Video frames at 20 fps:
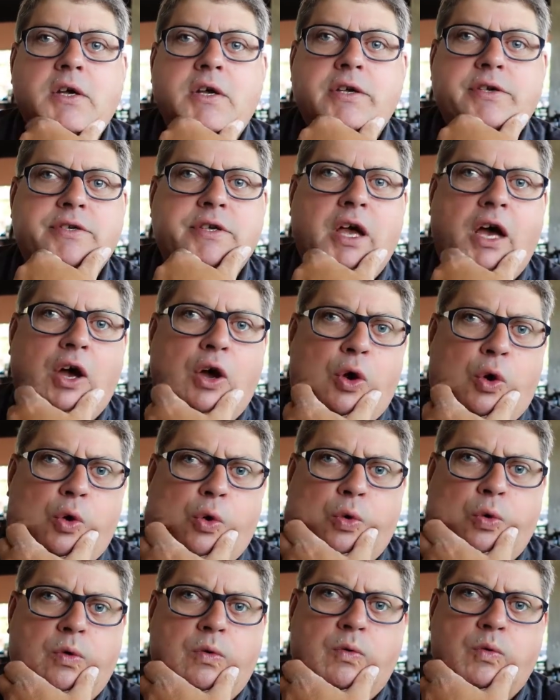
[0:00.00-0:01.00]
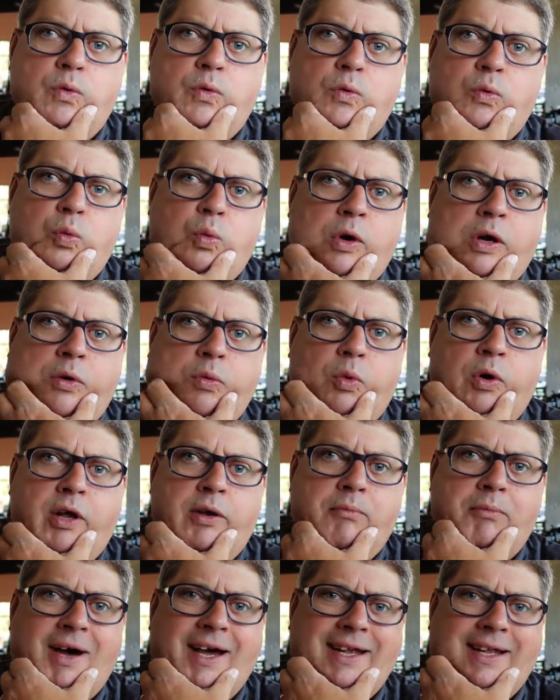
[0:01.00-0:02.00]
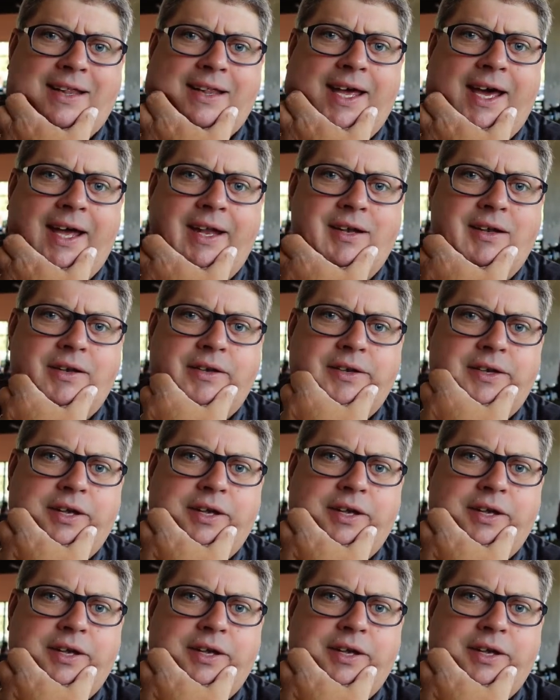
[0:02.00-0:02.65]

So what might that